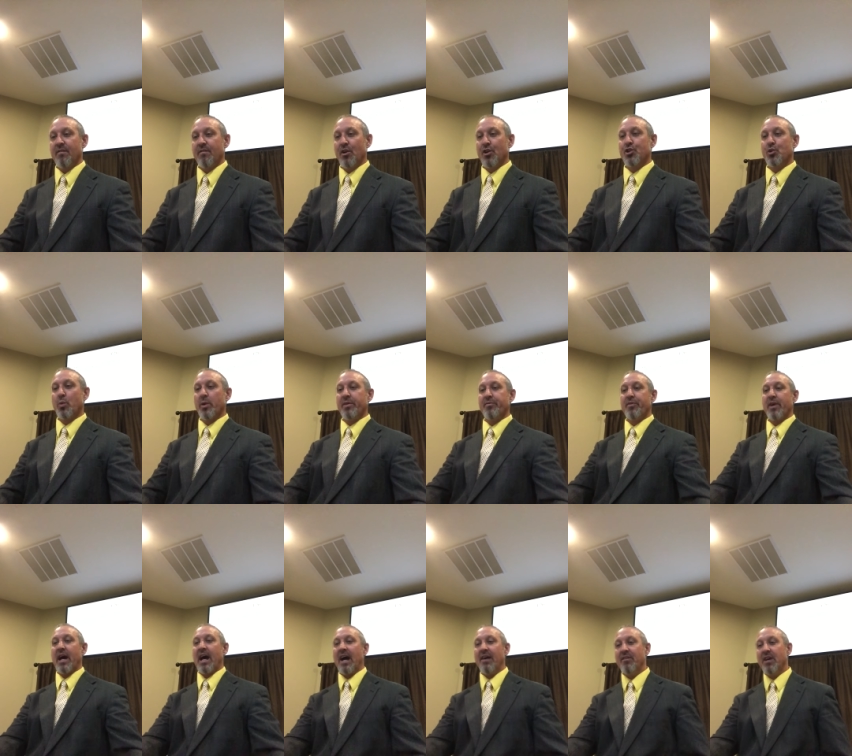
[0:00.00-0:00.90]
Verse
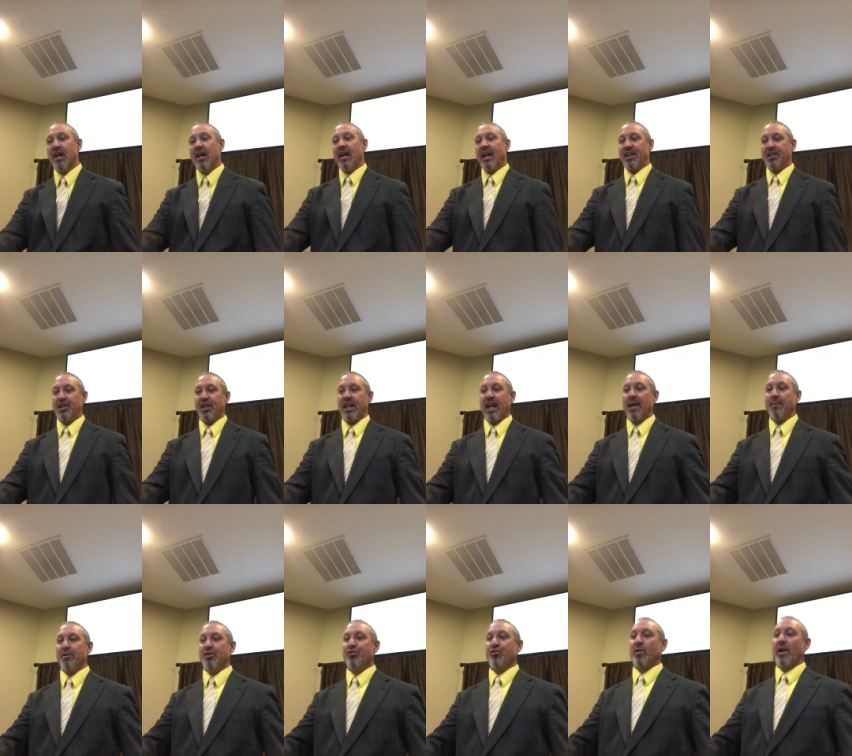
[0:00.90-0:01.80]
25, and she
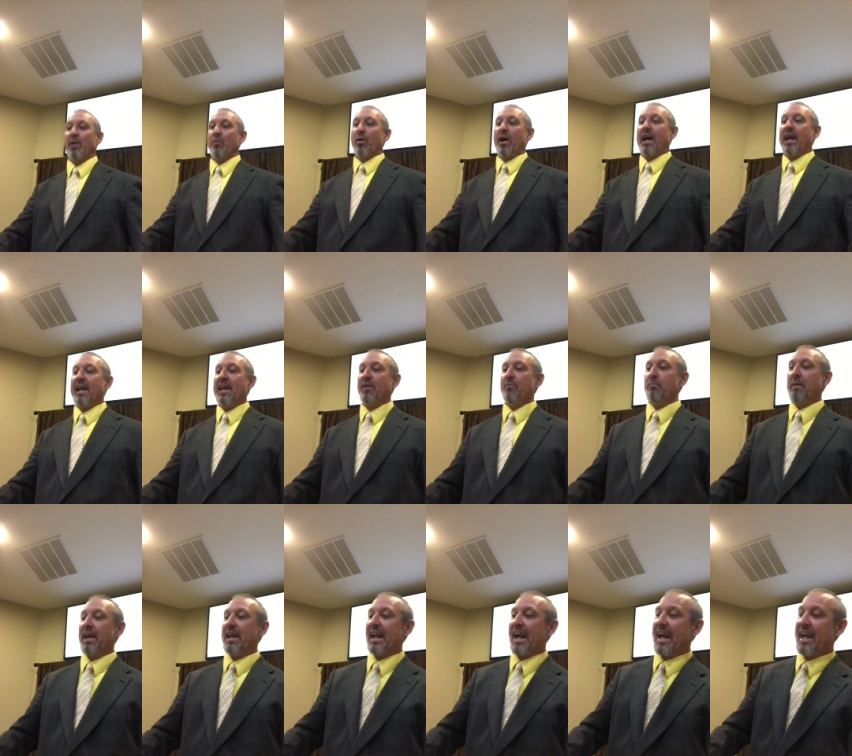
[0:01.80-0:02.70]
came in straightway and
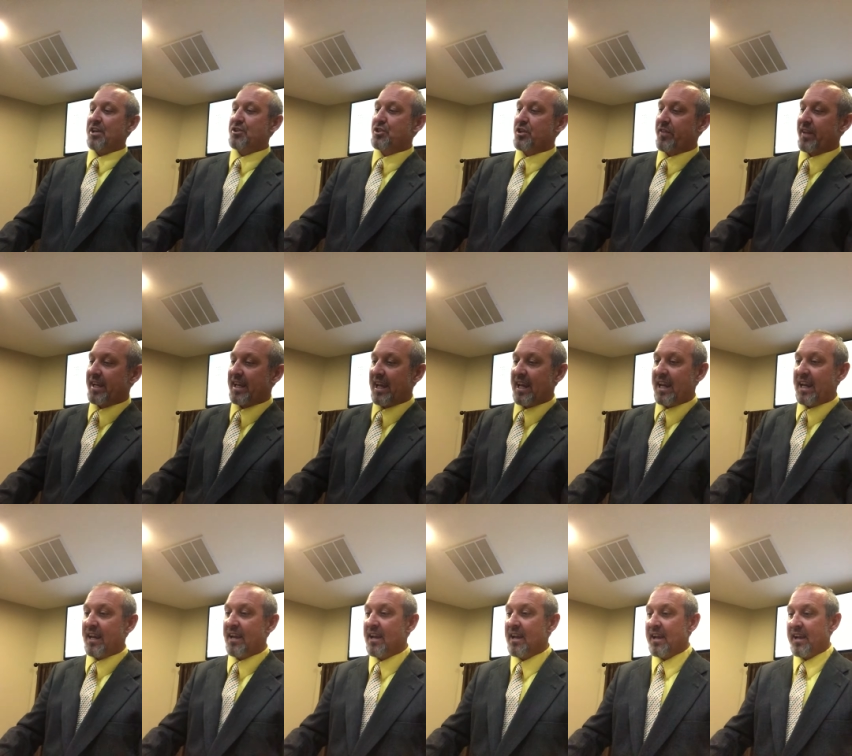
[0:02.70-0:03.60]
made haste to the
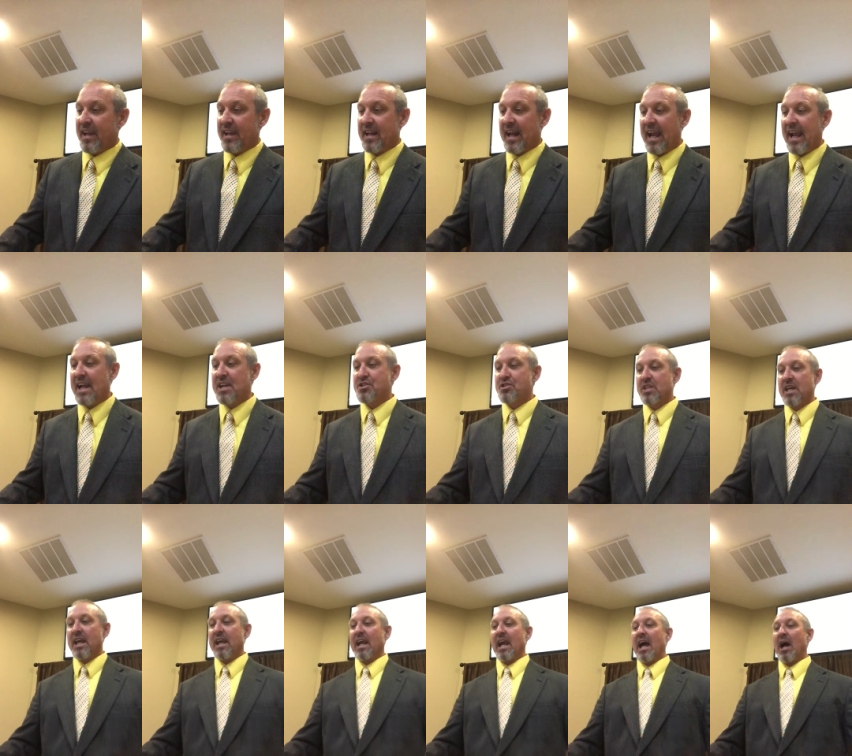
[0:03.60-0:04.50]
king and asked,
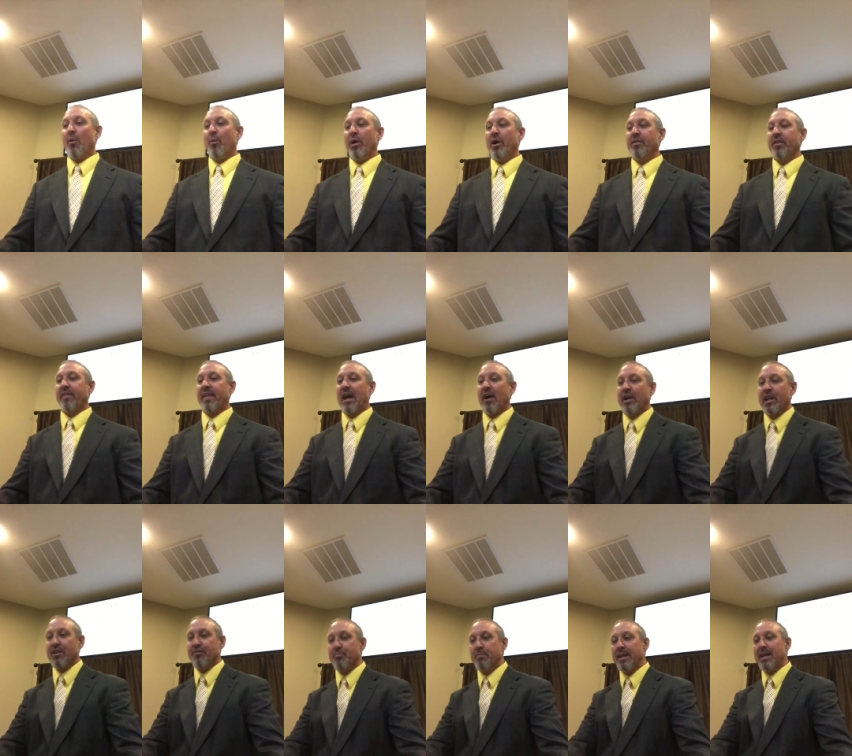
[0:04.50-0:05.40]
saying, I will that thou
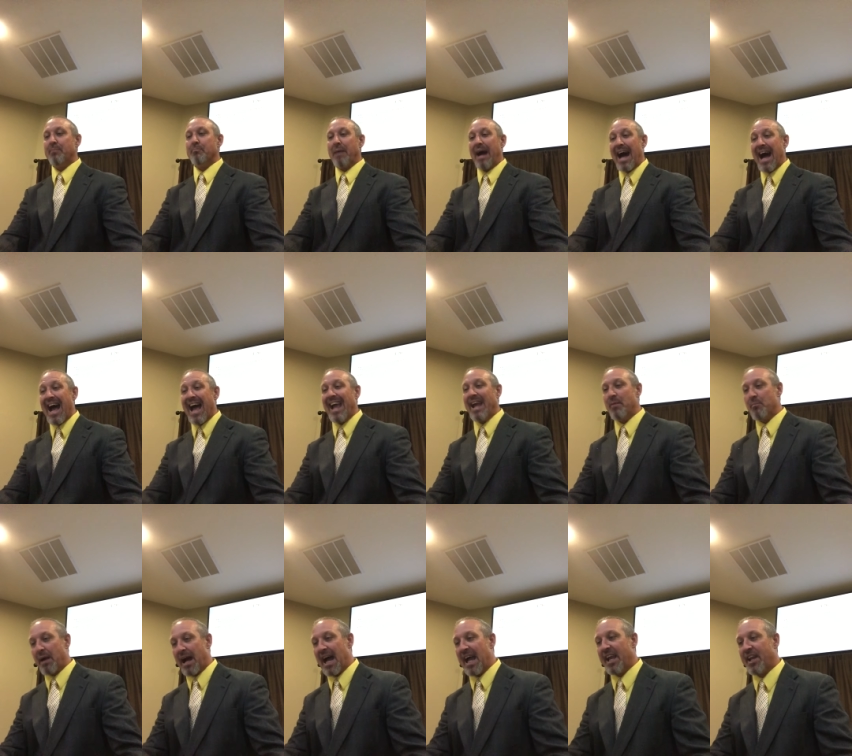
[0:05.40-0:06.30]
give me by
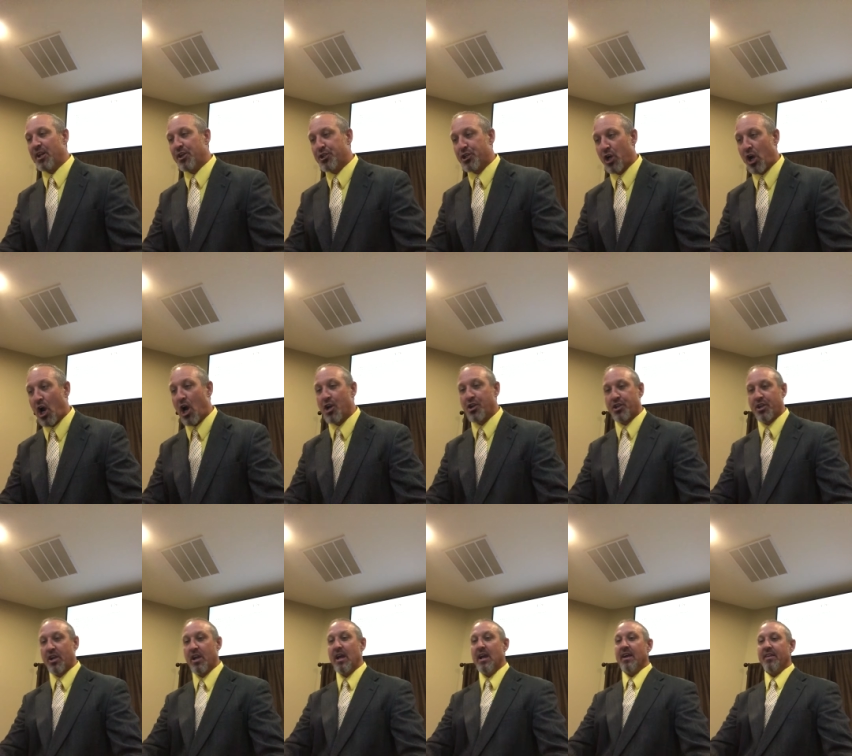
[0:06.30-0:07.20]
and by in a charger